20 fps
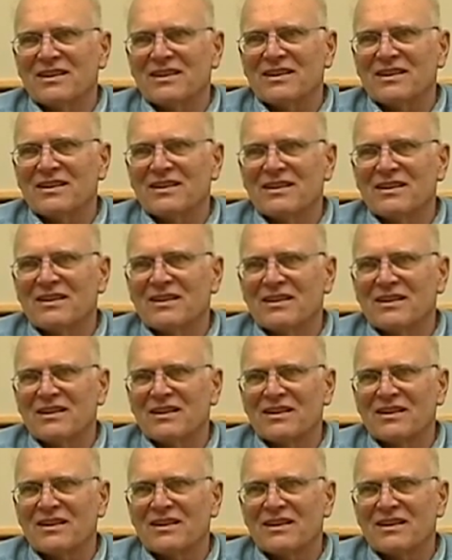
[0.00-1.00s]
that, did
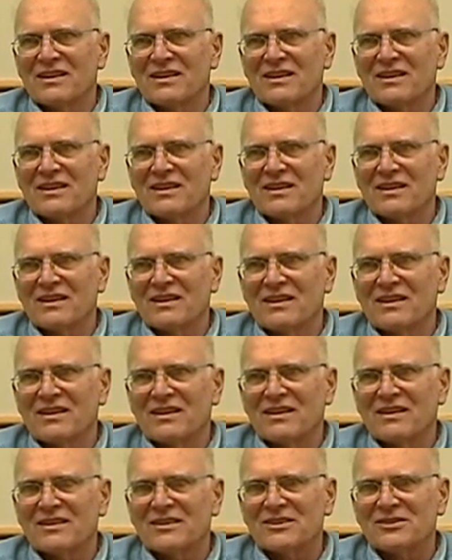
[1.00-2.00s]
any of that surprise
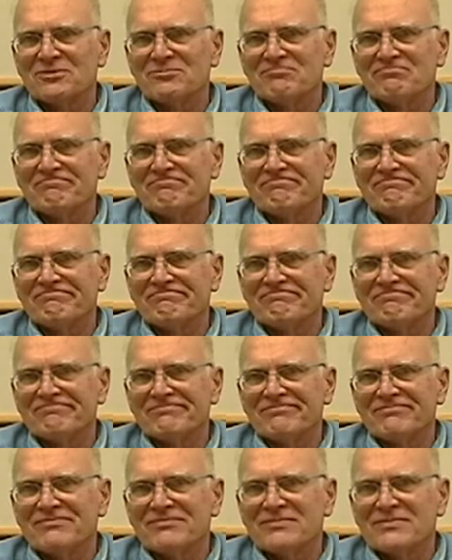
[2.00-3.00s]
you or?
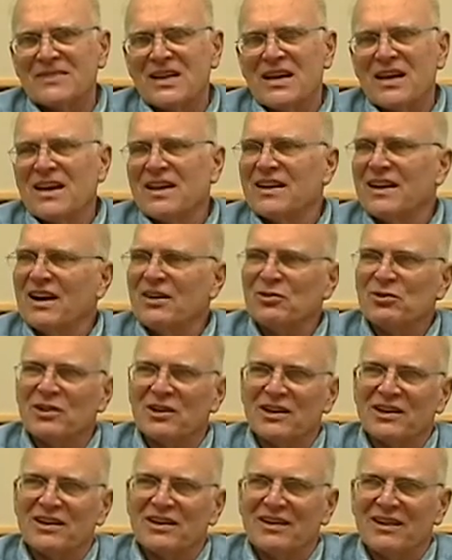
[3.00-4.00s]
Not
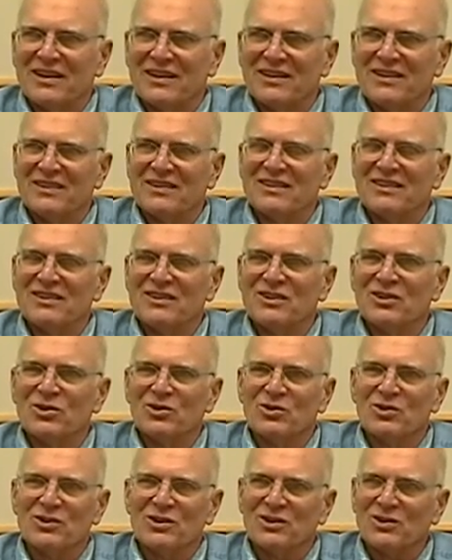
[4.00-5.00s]
really. I didn't
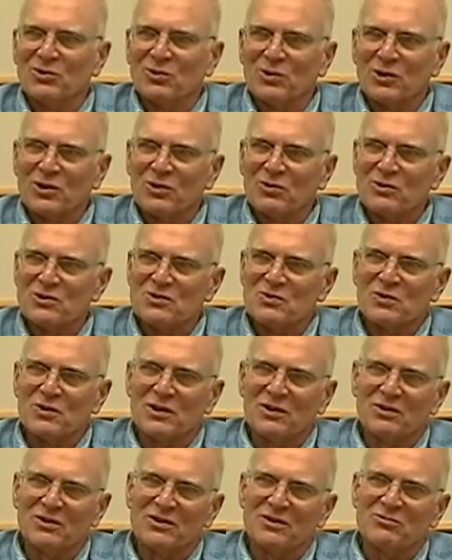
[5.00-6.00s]
know that the war was
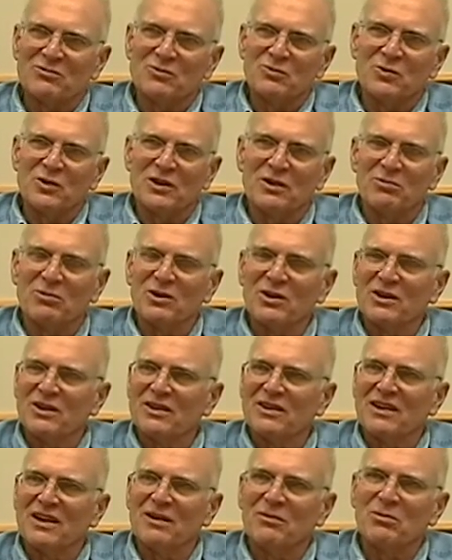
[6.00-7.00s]
win- winnable
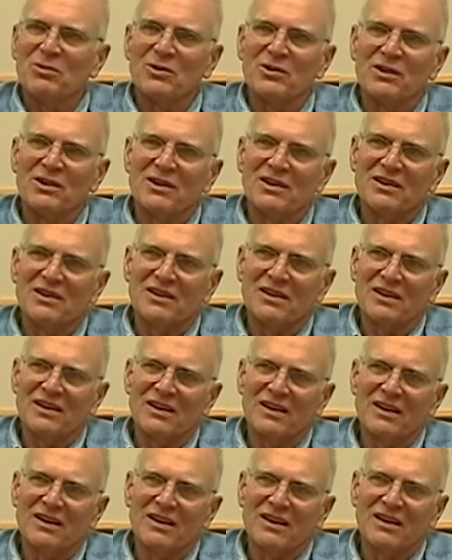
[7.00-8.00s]
at that Really? point.
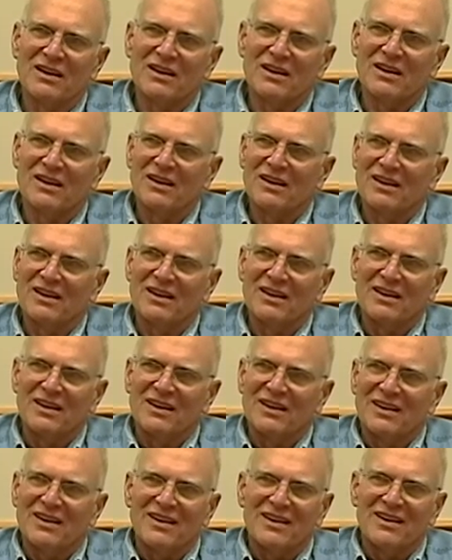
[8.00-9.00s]
Yeah.
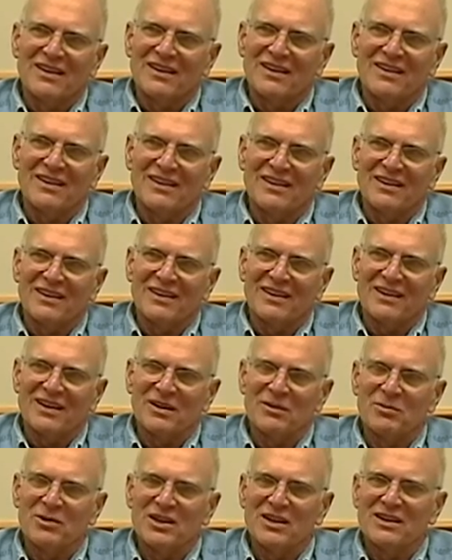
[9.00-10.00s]
Yeah.
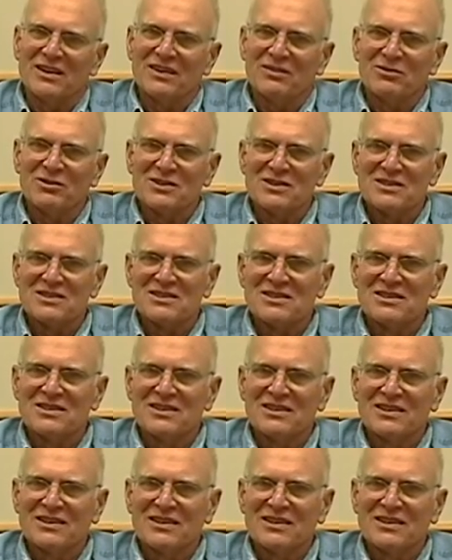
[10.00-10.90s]
I mean, it was.